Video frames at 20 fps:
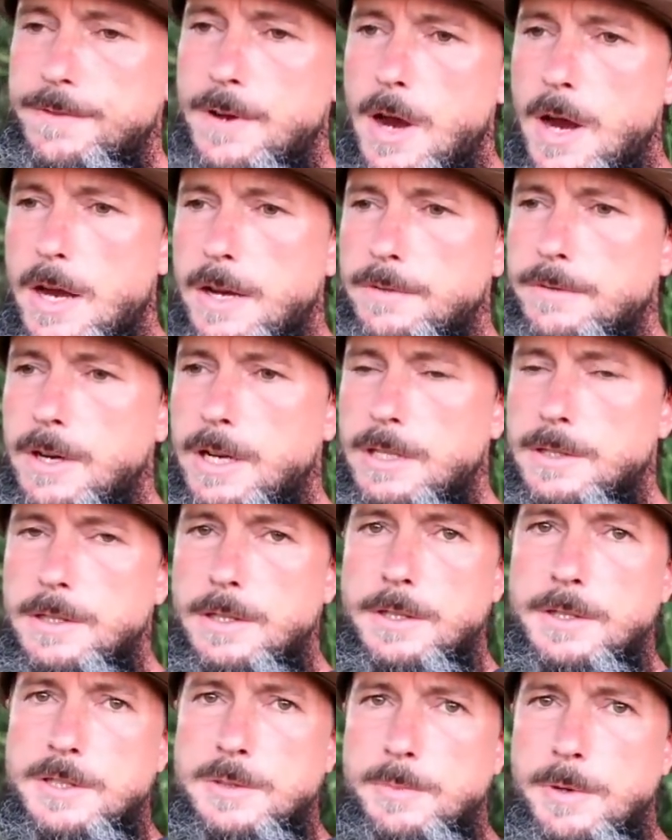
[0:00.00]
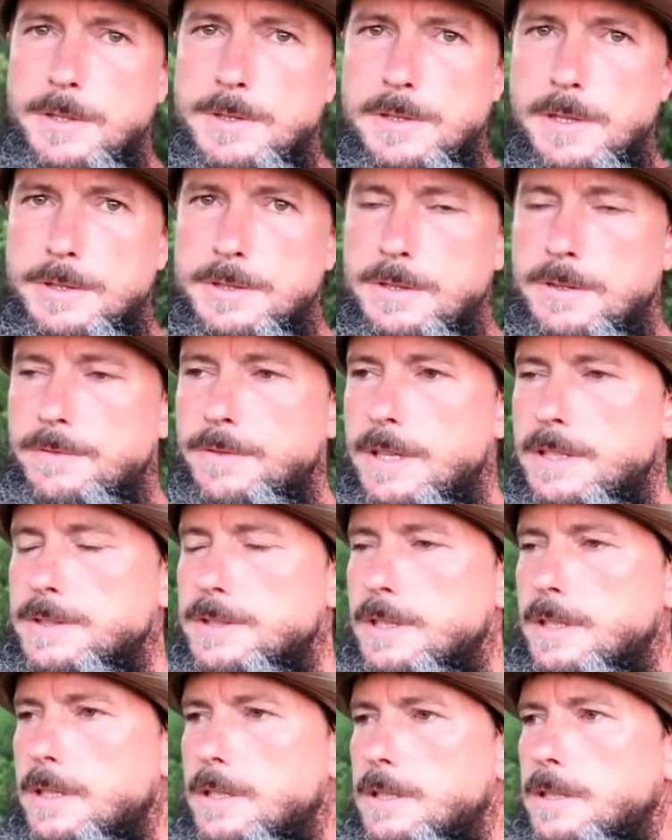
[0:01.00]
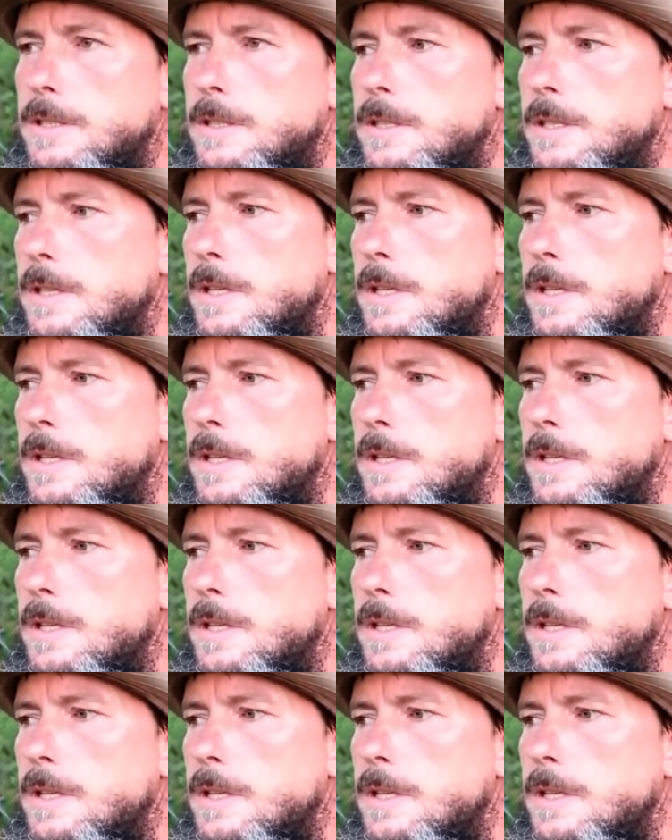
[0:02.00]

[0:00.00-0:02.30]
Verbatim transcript: very very little experience with electric fencing